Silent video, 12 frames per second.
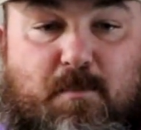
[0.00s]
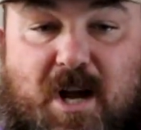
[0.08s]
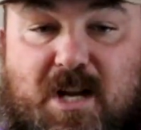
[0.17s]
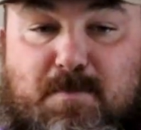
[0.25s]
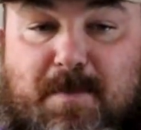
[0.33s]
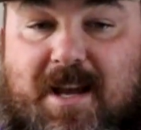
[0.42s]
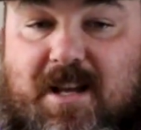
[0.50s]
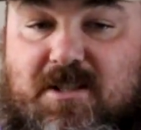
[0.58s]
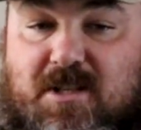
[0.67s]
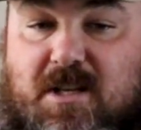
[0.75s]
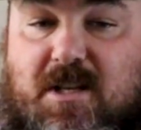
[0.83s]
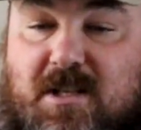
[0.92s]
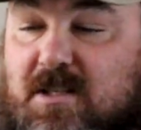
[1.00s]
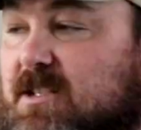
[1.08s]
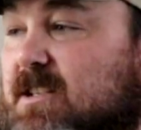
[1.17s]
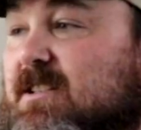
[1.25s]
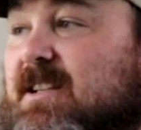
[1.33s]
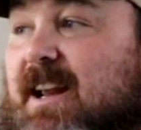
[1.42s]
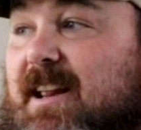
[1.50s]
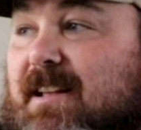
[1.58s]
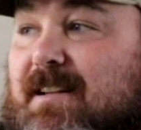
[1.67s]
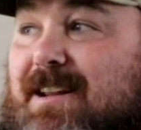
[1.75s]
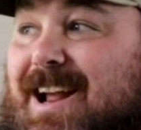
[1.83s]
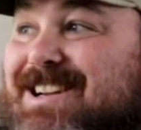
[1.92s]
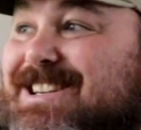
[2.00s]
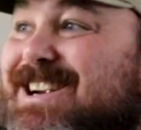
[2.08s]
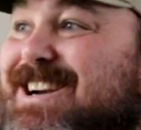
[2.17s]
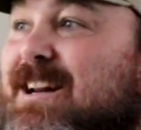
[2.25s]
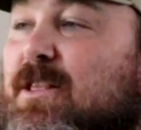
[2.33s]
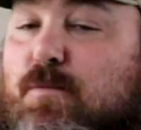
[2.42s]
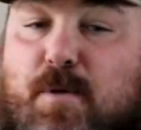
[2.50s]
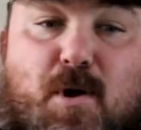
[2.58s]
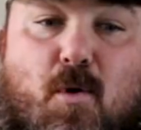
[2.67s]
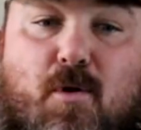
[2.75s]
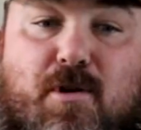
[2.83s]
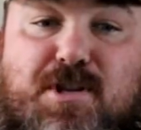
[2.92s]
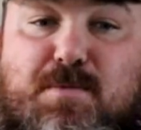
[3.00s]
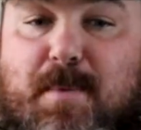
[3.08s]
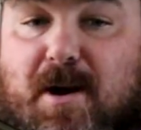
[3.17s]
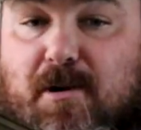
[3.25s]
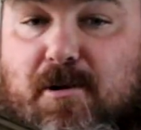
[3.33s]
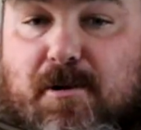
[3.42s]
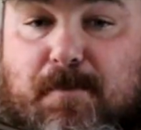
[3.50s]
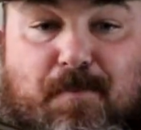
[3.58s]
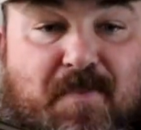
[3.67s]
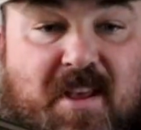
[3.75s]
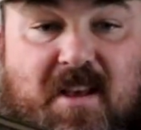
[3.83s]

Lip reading: Box magazines. It's got a 19 3/4 inch barrel.